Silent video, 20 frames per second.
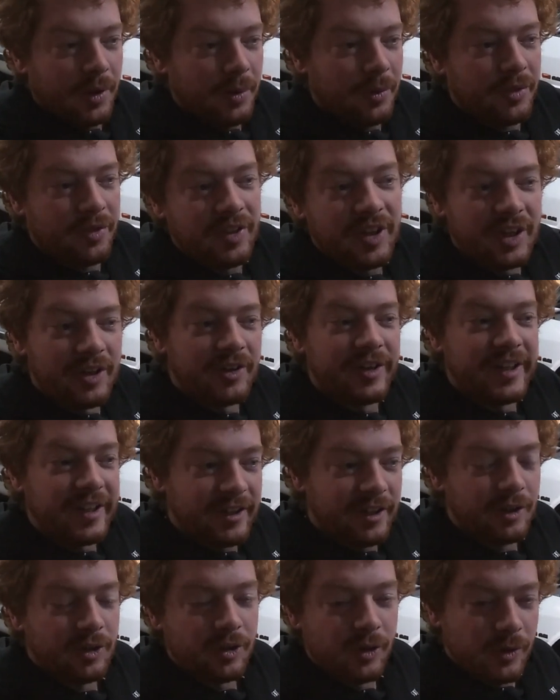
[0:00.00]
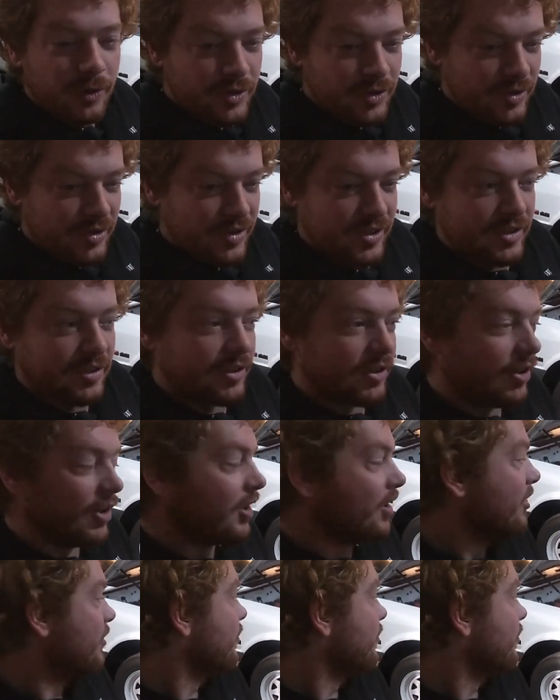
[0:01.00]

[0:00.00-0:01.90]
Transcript: theory and conclusions and kind